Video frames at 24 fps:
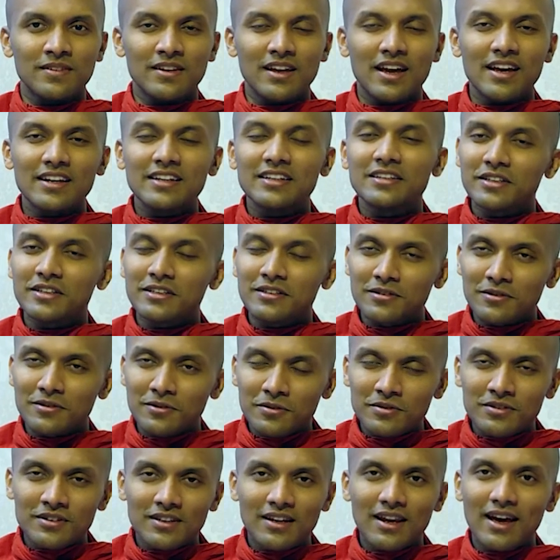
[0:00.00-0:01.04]
And it
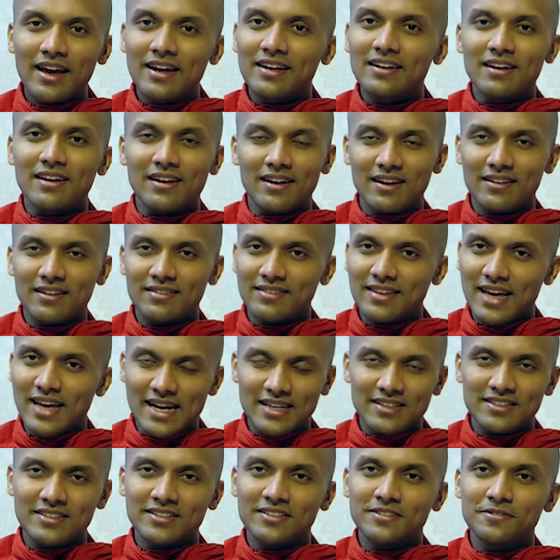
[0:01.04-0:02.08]
looked like
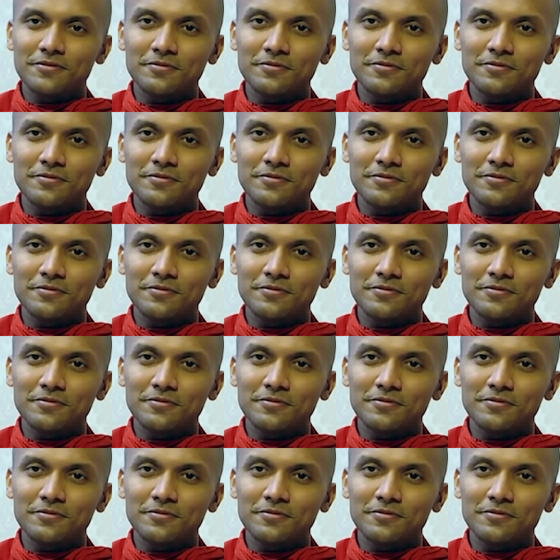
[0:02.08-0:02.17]
that.